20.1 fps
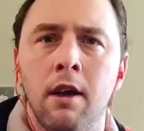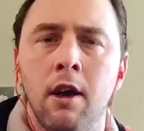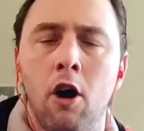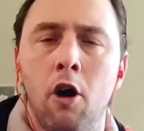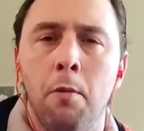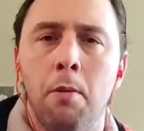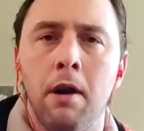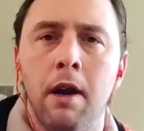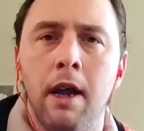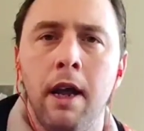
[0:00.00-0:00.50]

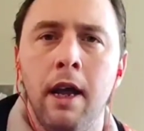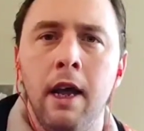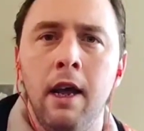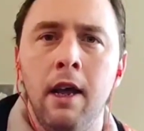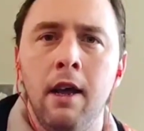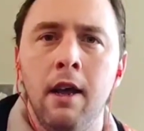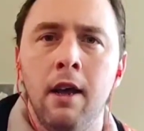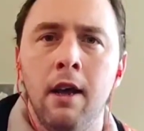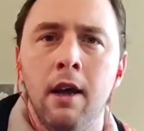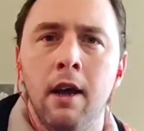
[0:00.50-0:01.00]
1
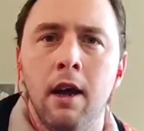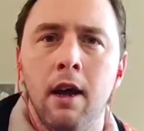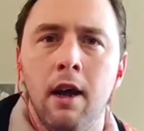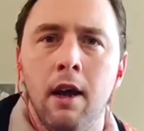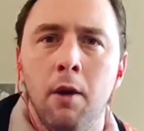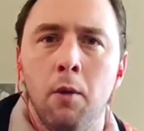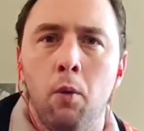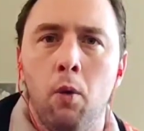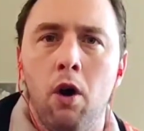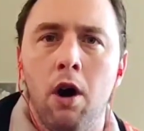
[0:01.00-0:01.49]

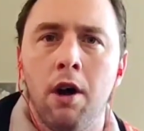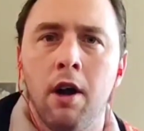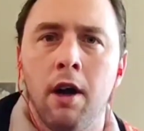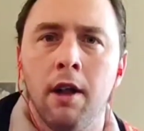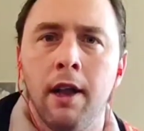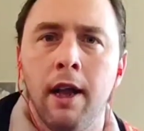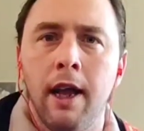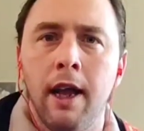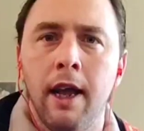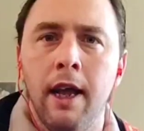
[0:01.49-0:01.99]

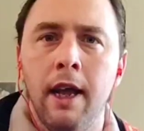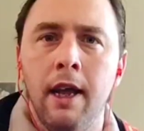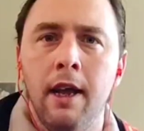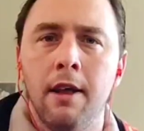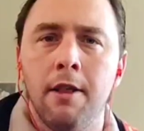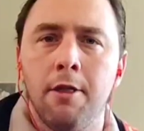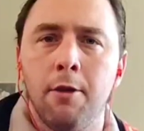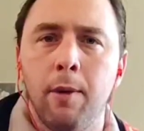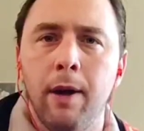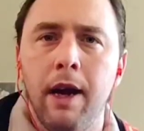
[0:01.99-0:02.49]
on the E,
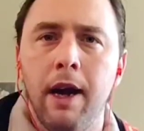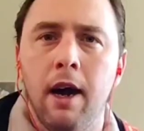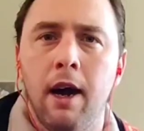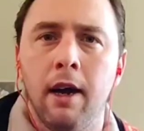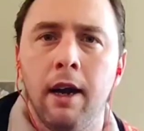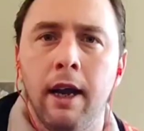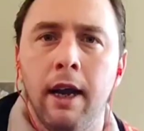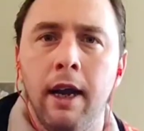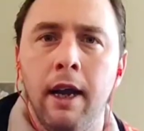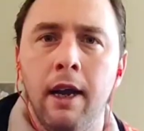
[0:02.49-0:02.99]
3
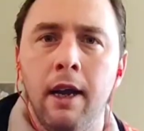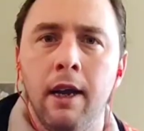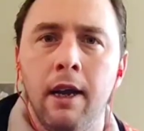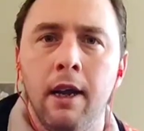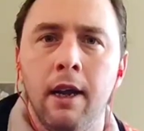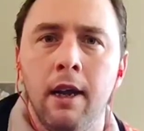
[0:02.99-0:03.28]
on the E,